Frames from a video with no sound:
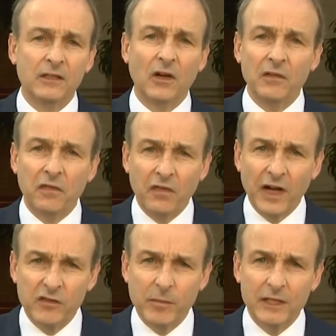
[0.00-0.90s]
Nearly
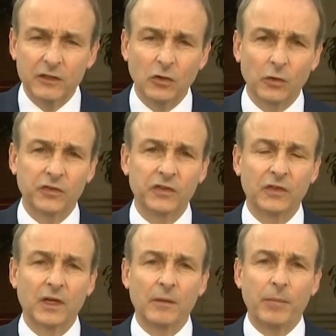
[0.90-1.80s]
5 million doses
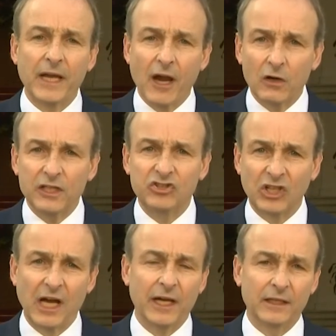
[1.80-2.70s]
by early
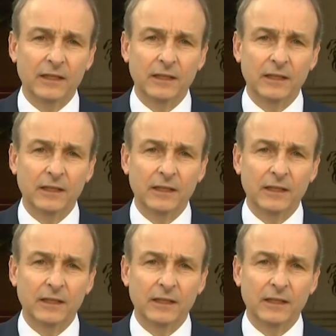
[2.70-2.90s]
July.